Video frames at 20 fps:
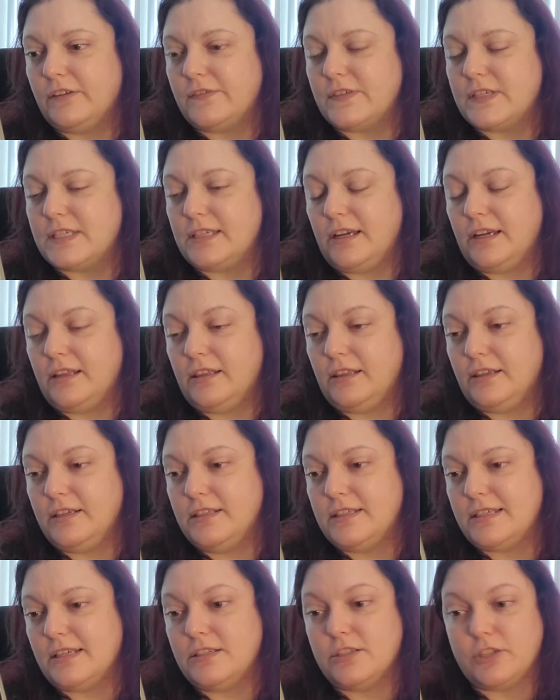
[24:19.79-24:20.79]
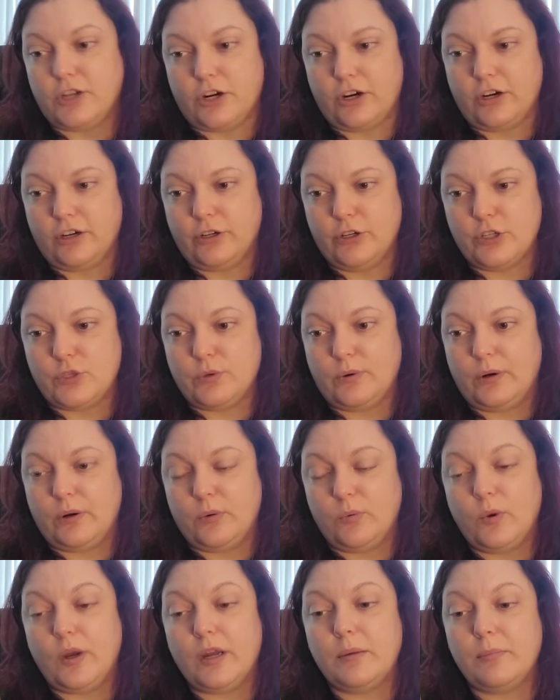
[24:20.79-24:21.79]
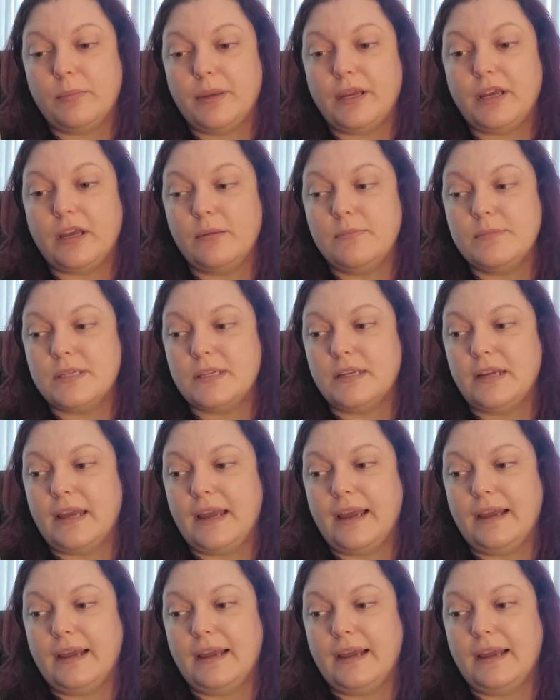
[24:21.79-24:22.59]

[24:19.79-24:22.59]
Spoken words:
of silence and darkness where one becomes an